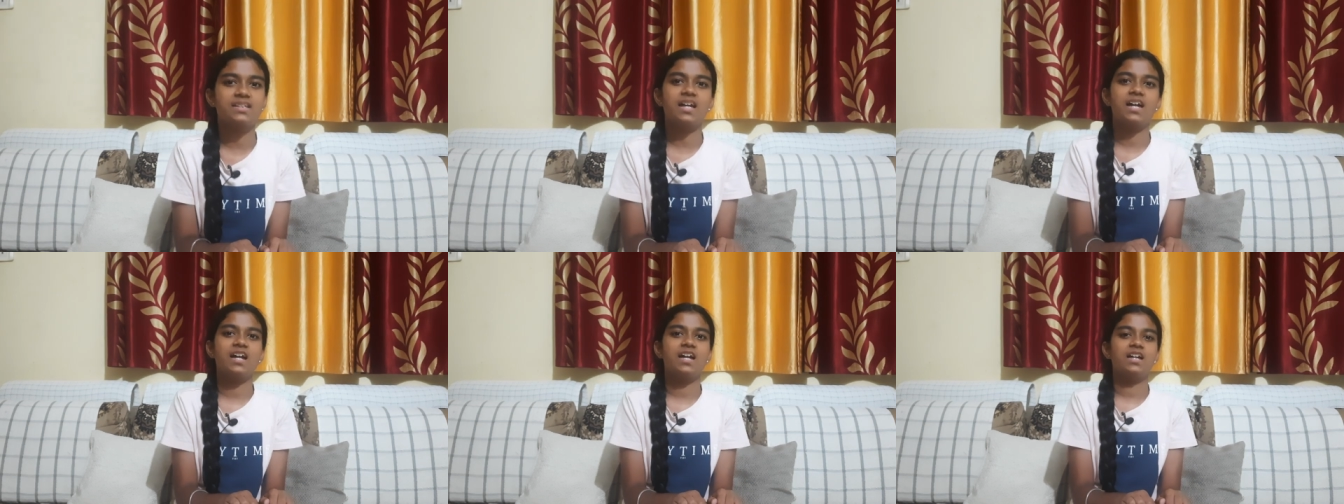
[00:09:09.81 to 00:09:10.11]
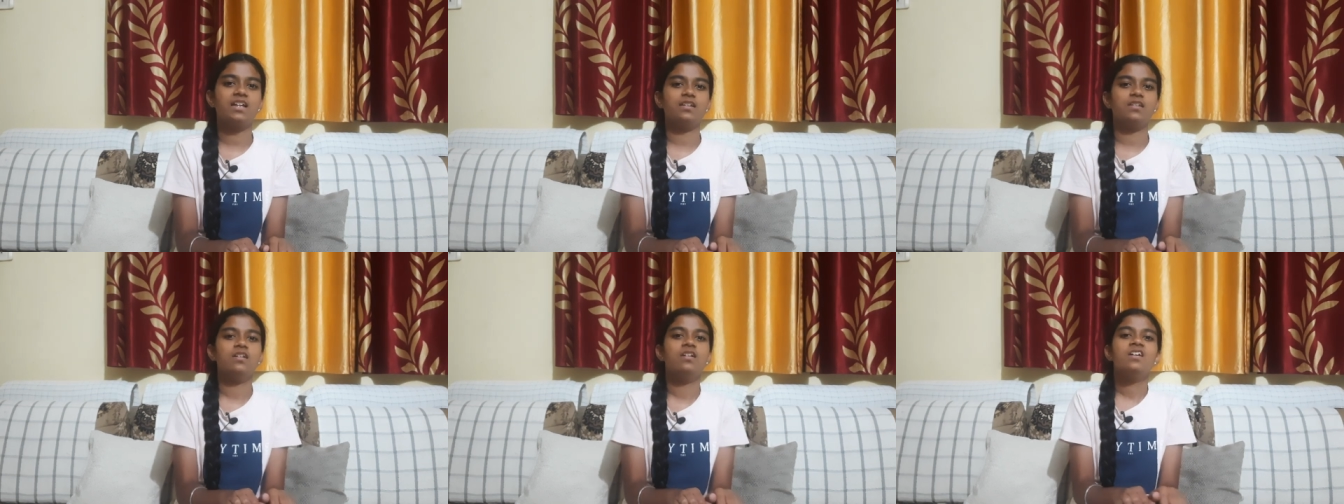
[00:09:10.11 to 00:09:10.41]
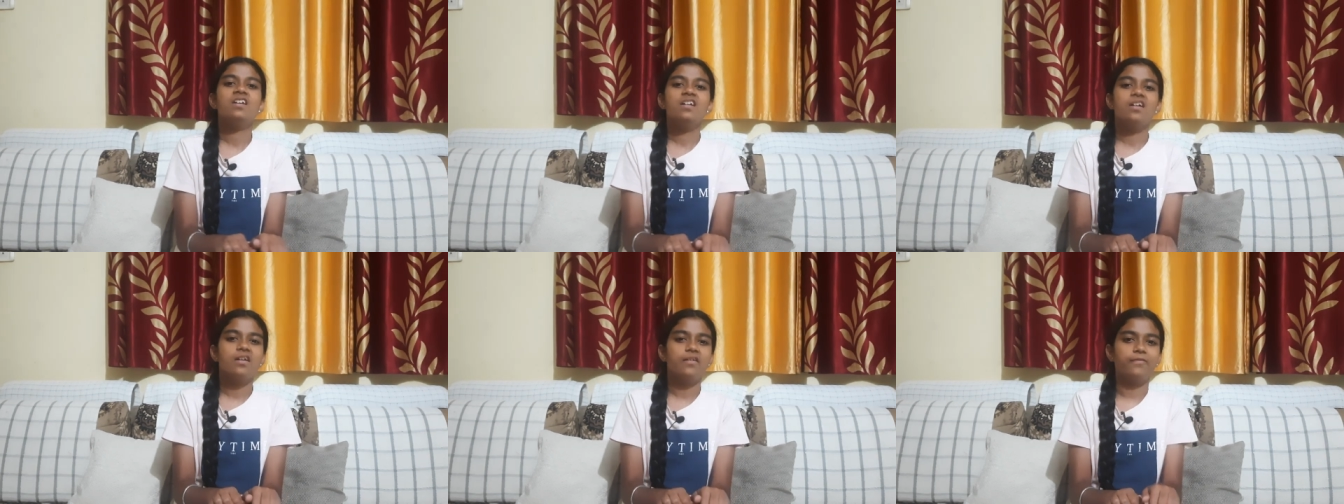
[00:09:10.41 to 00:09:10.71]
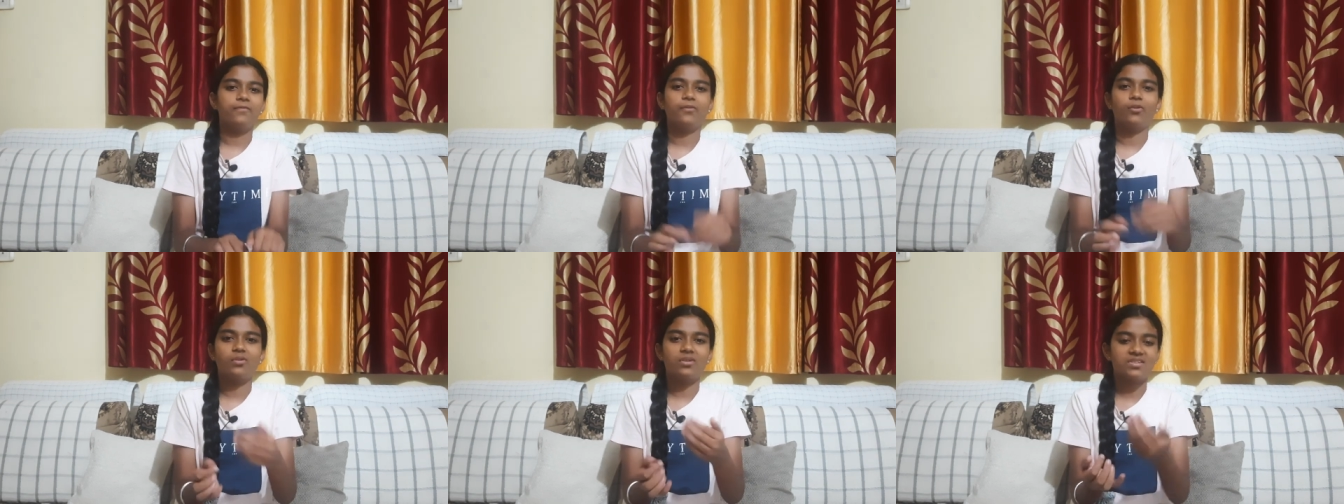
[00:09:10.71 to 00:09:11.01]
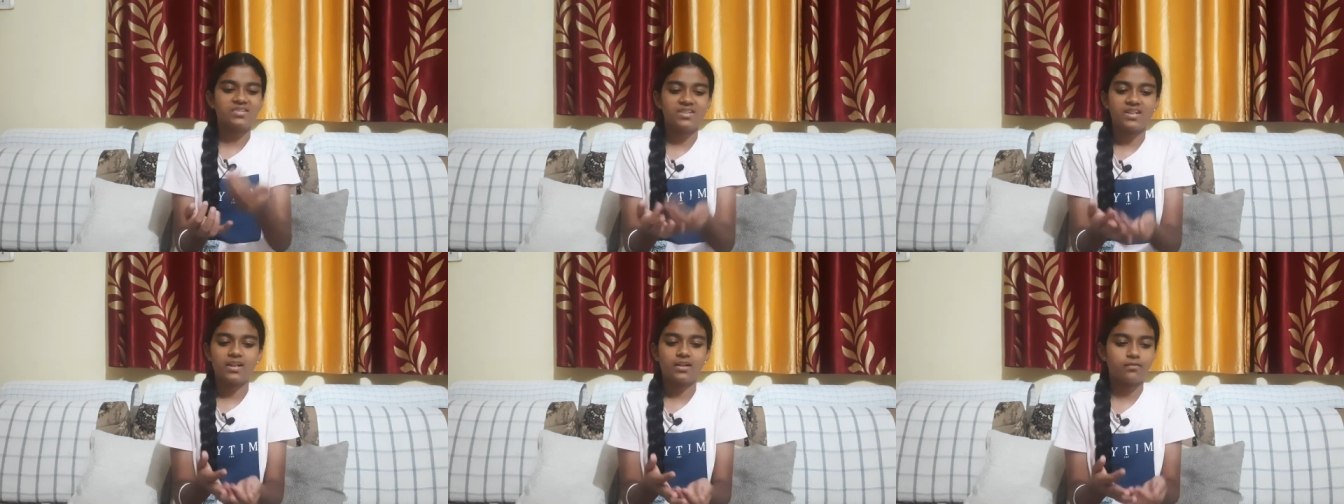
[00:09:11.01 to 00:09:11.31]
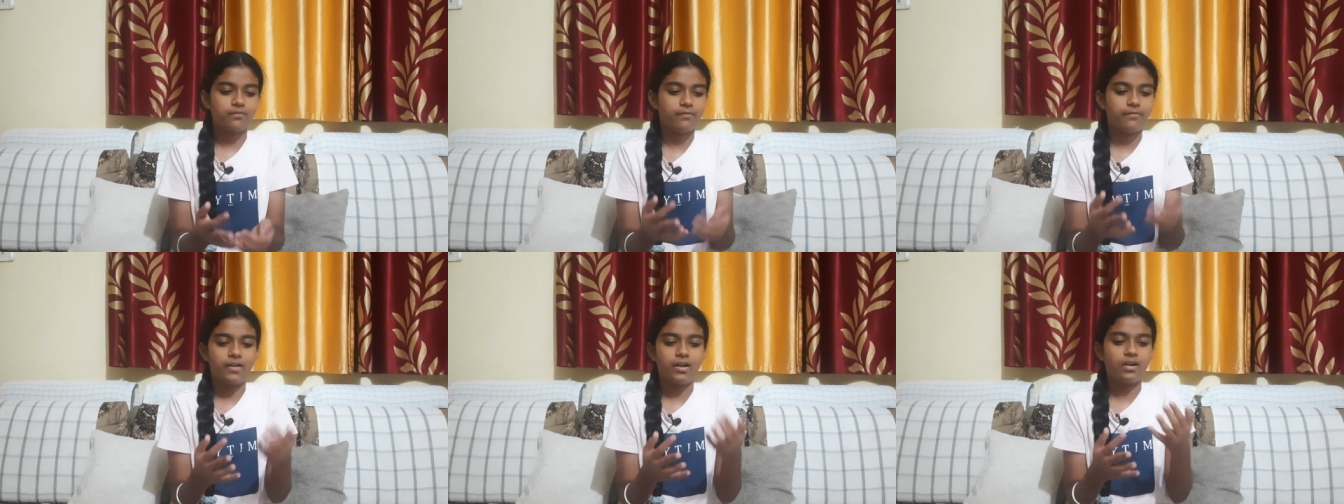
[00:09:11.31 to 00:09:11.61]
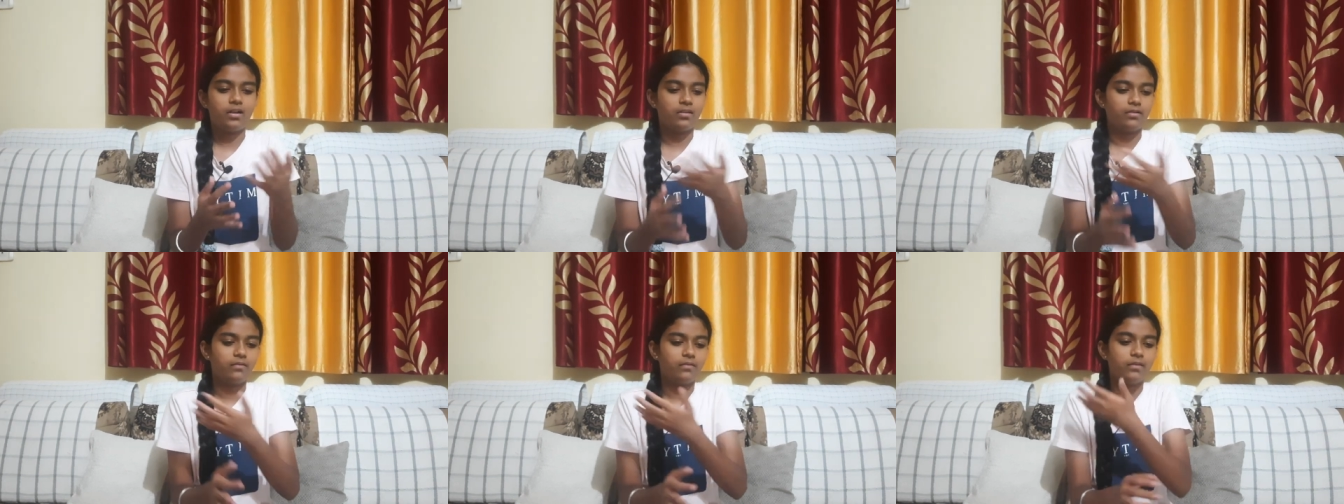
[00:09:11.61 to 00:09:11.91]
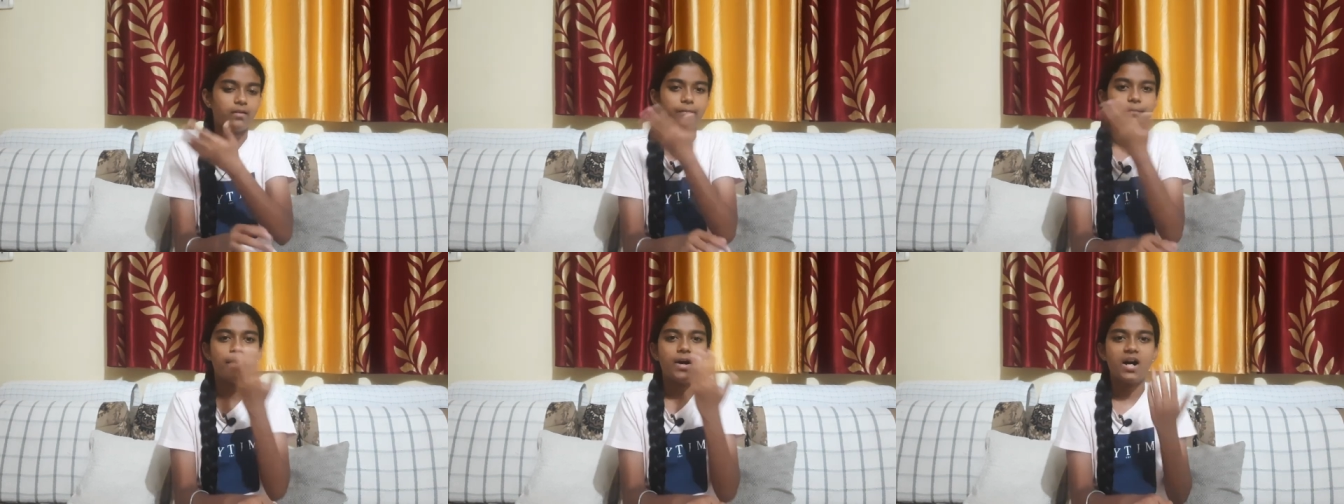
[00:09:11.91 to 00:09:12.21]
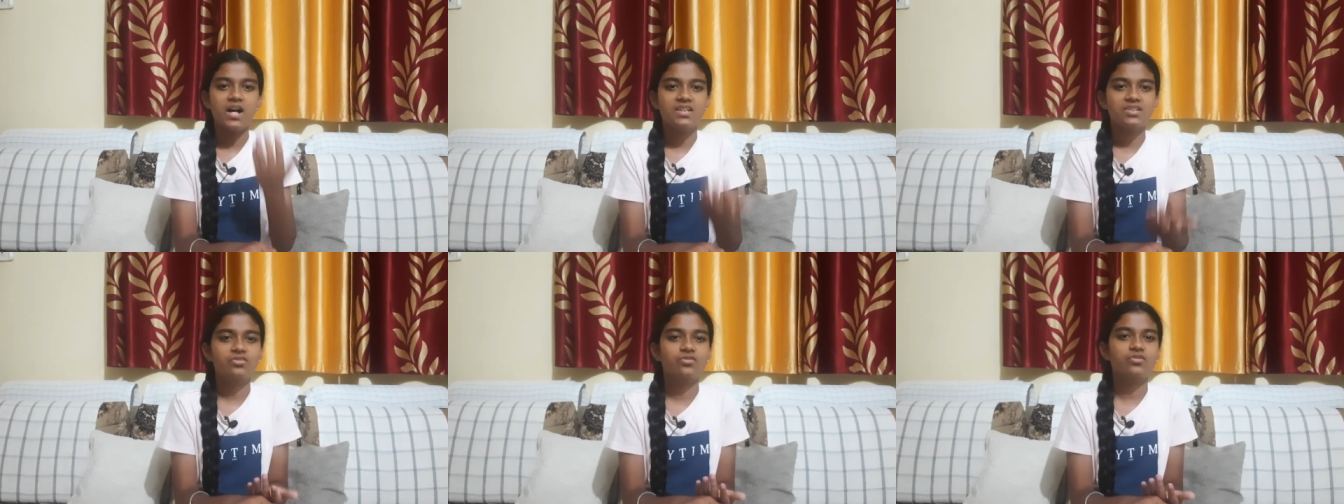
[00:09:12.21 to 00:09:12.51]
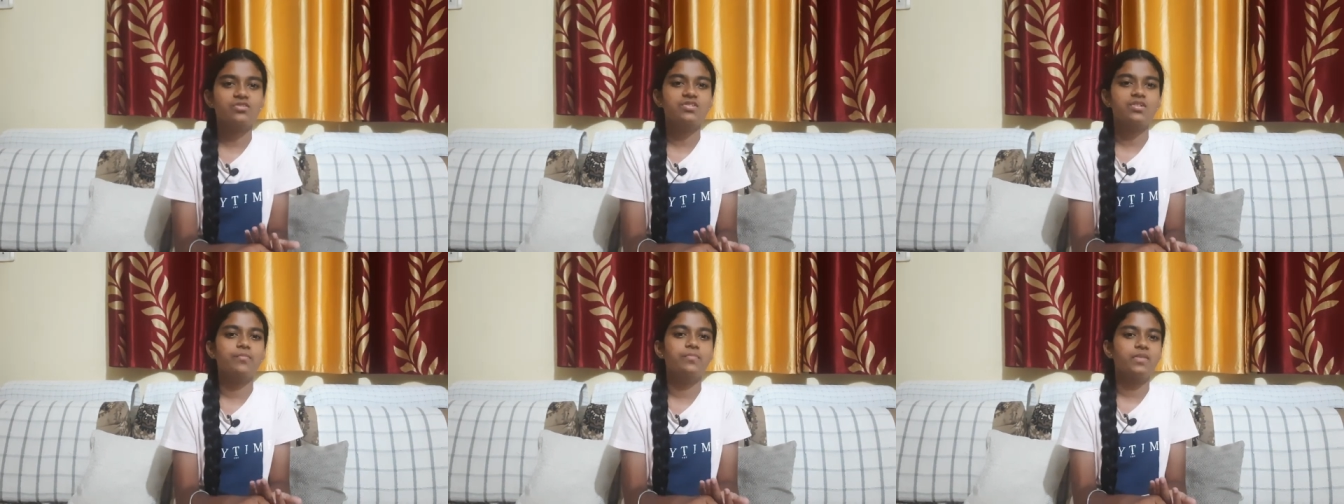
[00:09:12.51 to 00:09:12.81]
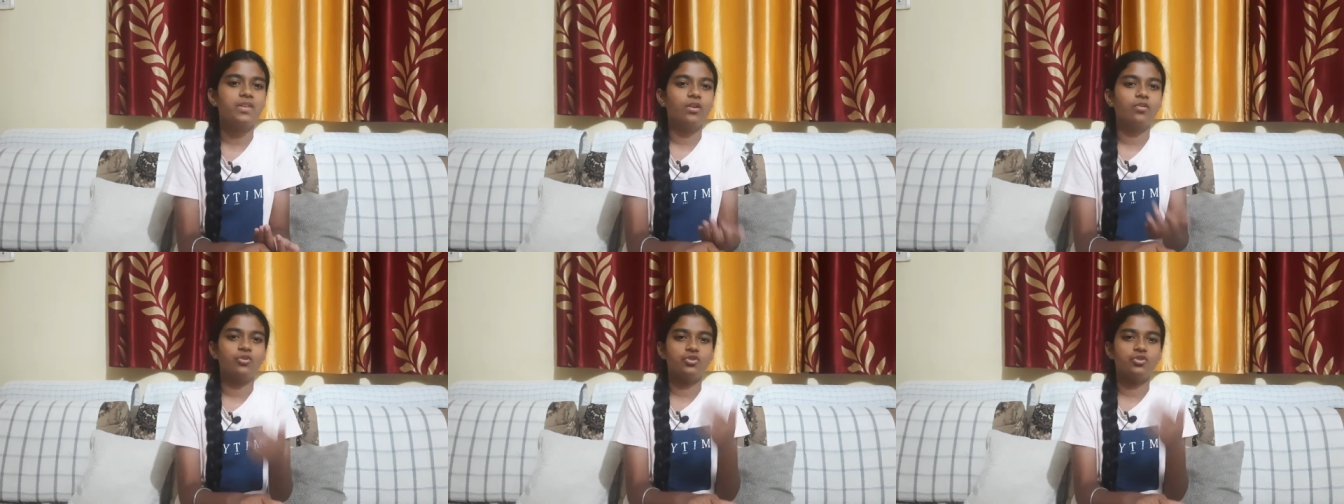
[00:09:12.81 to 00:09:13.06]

And if you're sick, wear a mask or something,